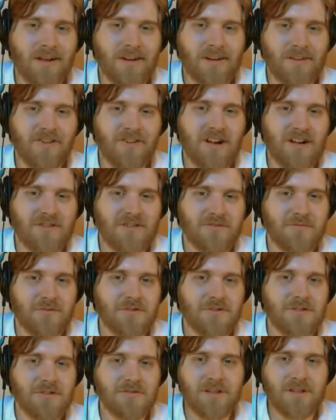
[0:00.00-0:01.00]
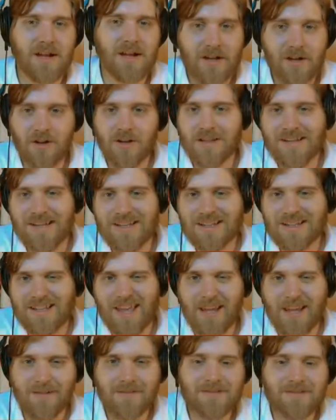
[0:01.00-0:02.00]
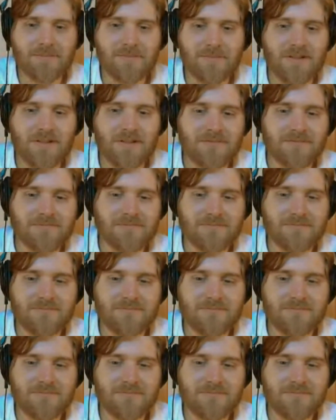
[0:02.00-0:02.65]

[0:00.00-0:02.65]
kind of controversial, I call it gate something.